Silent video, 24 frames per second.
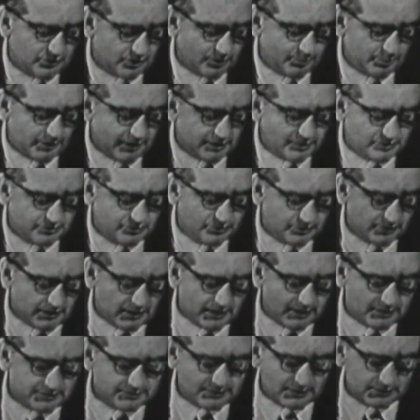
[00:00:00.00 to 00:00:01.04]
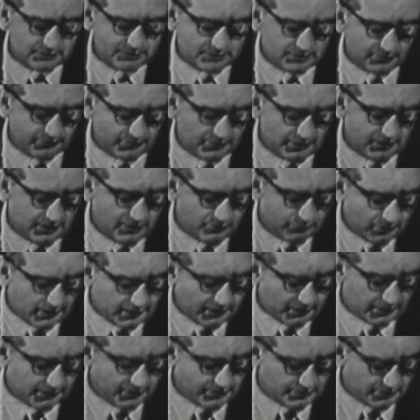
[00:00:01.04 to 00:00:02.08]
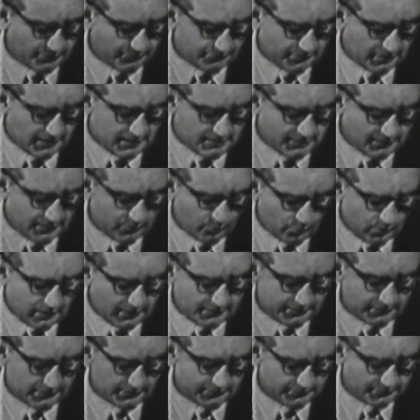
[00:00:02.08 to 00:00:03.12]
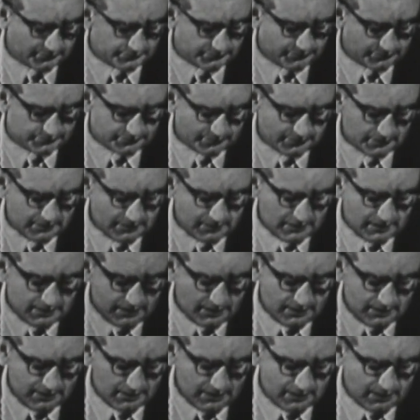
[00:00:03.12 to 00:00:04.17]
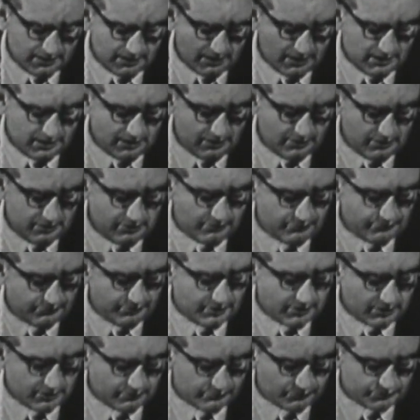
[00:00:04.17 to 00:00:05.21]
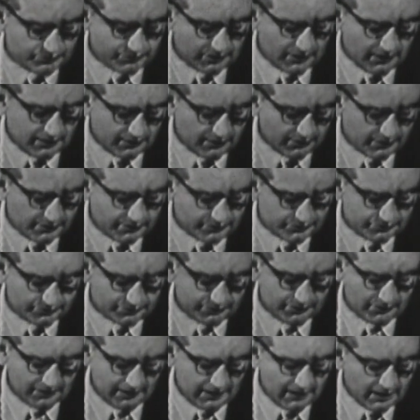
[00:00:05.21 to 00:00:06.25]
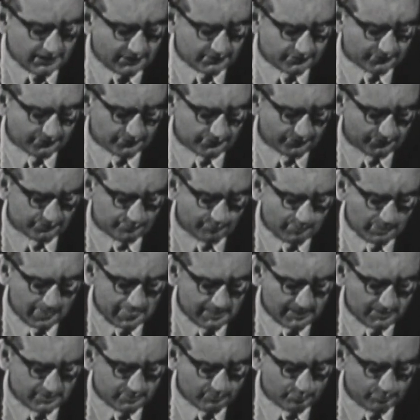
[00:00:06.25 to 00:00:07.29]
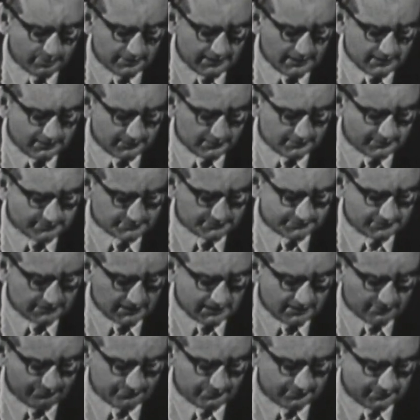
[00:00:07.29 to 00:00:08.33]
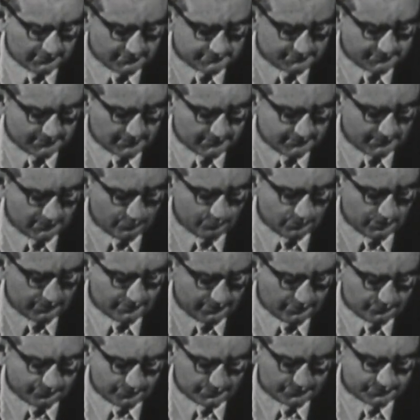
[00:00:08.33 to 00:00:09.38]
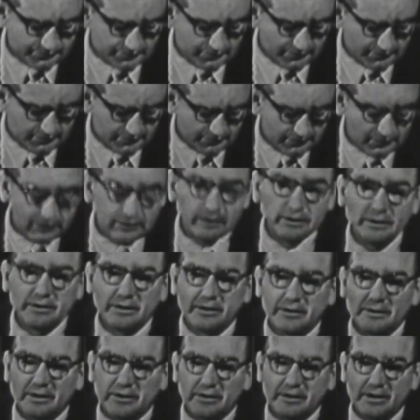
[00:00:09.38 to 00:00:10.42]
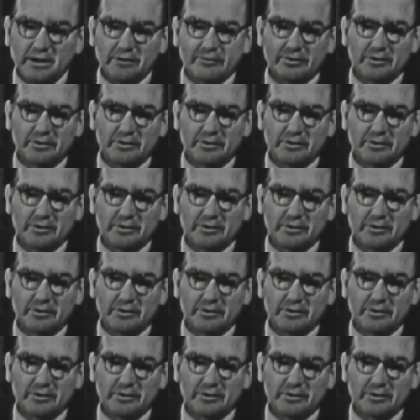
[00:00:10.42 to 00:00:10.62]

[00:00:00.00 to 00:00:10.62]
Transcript: go to page 296 of the record, you find that Watkins, in a fit of childish anger, banged his gavel and said they weren't interested in any